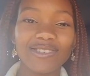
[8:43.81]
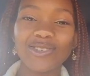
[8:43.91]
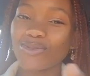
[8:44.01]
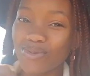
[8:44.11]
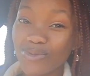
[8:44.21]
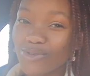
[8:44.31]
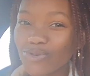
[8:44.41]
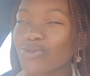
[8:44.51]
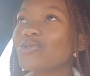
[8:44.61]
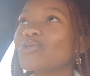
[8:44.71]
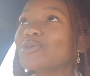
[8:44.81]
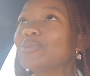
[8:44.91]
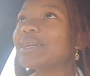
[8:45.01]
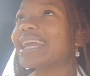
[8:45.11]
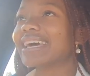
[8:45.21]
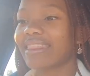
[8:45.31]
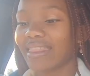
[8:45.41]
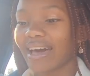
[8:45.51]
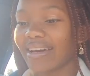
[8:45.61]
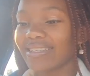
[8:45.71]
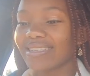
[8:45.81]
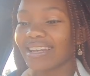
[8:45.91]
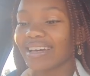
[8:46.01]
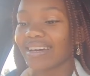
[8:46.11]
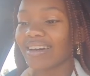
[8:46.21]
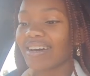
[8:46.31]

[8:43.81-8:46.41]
do YouTube like that. Like,